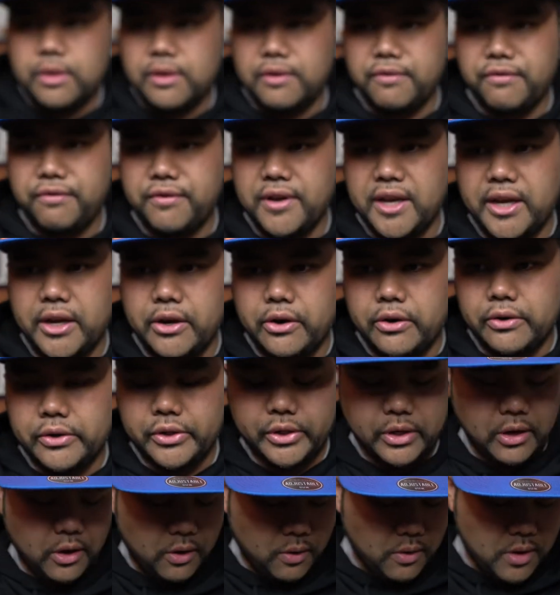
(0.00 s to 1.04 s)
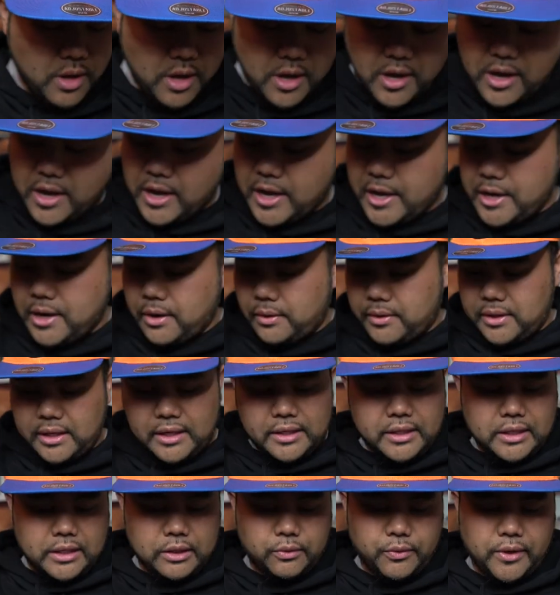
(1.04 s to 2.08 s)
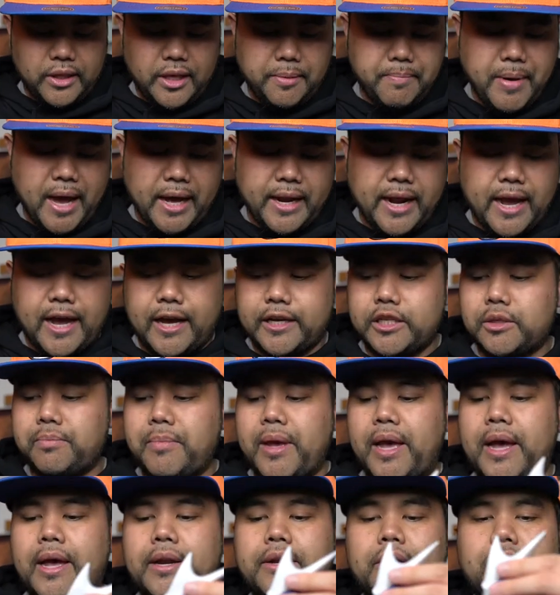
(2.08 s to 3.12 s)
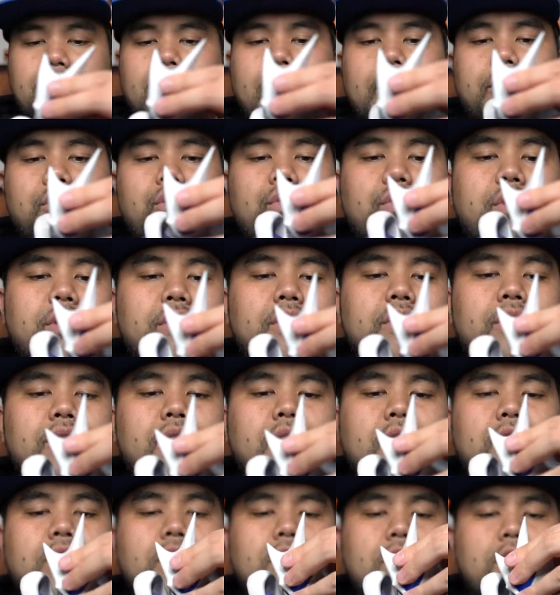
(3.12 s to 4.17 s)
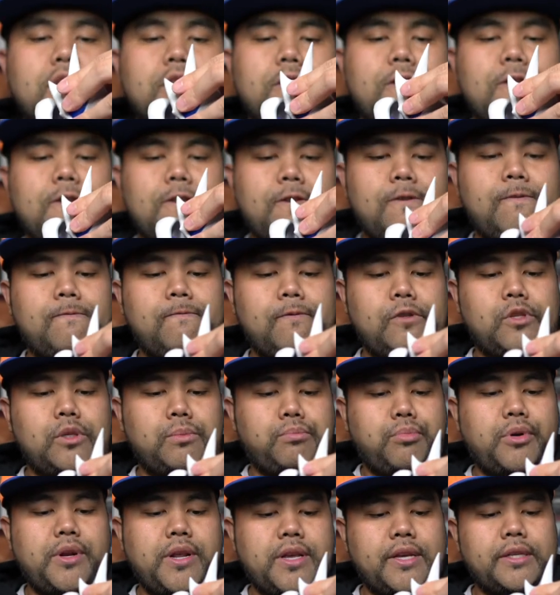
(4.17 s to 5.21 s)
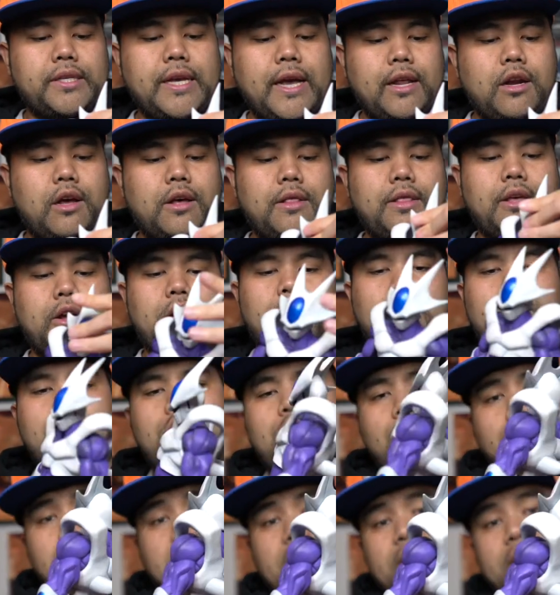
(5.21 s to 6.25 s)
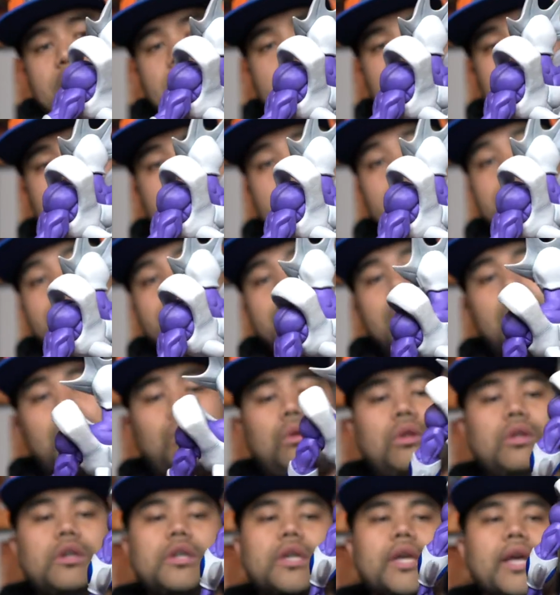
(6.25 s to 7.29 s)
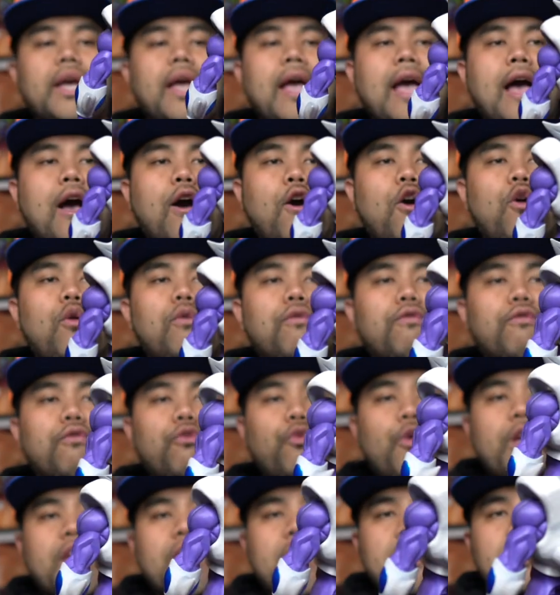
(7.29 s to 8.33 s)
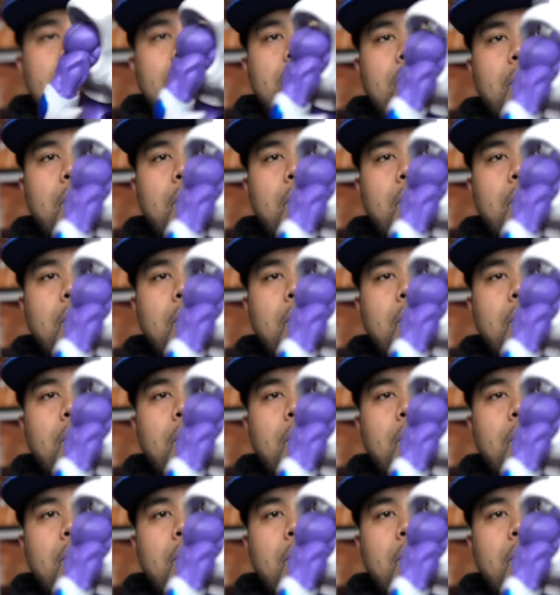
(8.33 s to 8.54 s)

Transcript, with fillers: the figure. So you know, this is really badass, man. As you could see, just putting his head on there, oh my gosh, yo, look how freaking